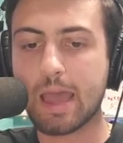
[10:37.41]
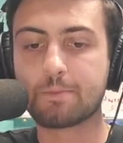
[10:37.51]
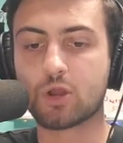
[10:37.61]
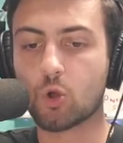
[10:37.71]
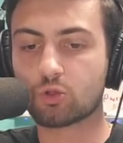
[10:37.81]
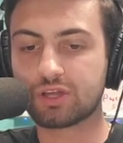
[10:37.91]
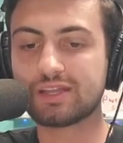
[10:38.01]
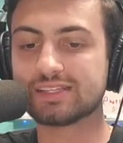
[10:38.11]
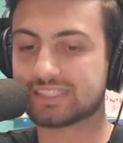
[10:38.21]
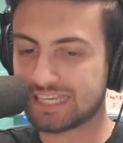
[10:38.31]
But
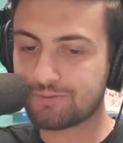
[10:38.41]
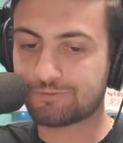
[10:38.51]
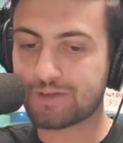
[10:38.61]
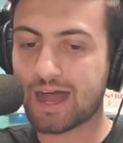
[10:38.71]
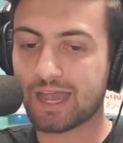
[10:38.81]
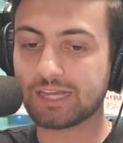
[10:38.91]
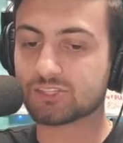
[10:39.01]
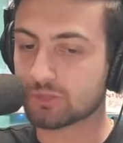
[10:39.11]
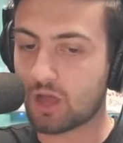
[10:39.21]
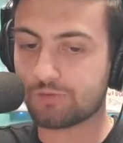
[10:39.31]
Oakland did find
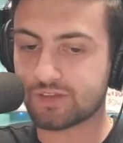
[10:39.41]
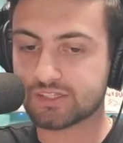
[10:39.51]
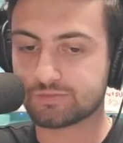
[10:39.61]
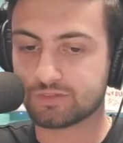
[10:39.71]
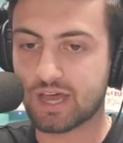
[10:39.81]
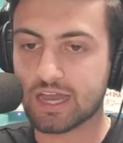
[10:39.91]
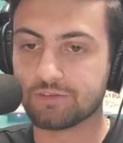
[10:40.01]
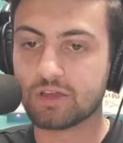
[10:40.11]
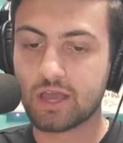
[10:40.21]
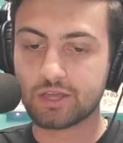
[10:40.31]
some offensive life,